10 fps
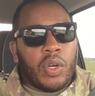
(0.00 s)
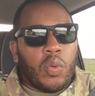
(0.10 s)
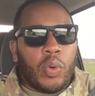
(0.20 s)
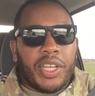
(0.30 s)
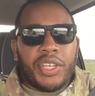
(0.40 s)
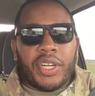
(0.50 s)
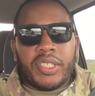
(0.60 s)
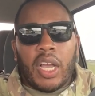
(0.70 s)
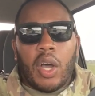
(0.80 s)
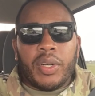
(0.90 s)
when you're
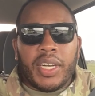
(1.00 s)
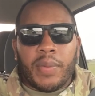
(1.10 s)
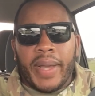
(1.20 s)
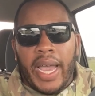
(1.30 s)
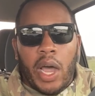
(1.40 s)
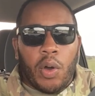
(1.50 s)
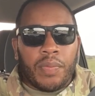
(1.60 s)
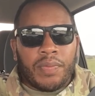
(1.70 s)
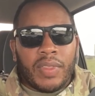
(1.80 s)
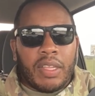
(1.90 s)
talking about
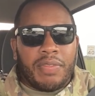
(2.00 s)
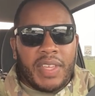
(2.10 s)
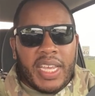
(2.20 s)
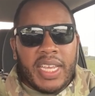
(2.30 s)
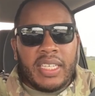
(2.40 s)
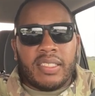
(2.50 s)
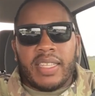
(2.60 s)
things